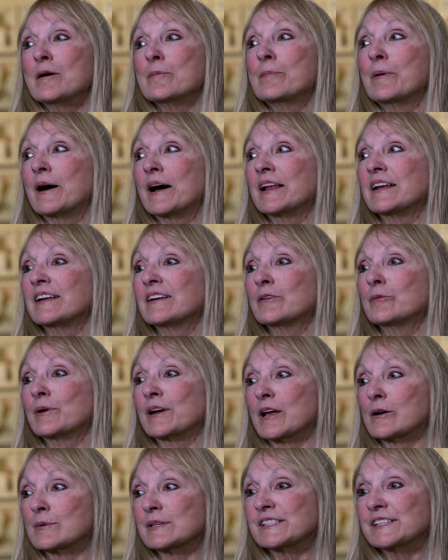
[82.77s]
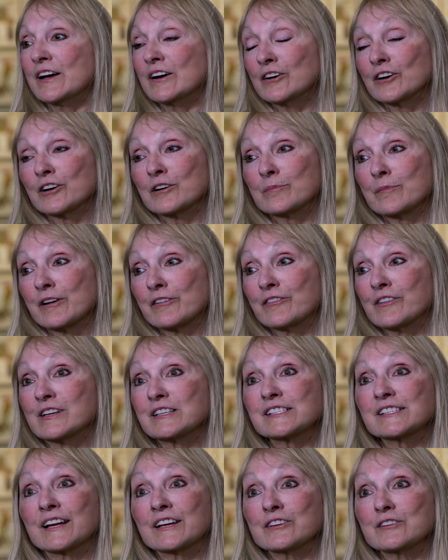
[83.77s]
But when I was younger, my
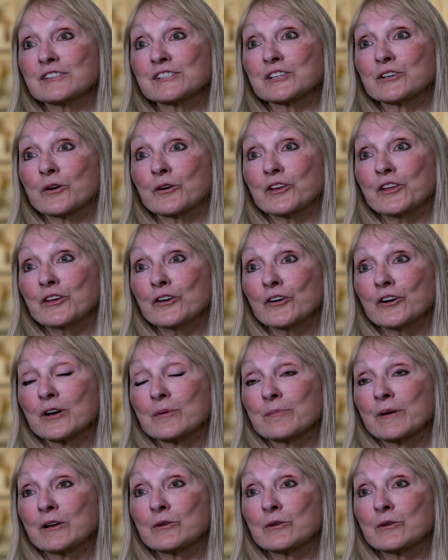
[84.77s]
friends and I used to go to Europe,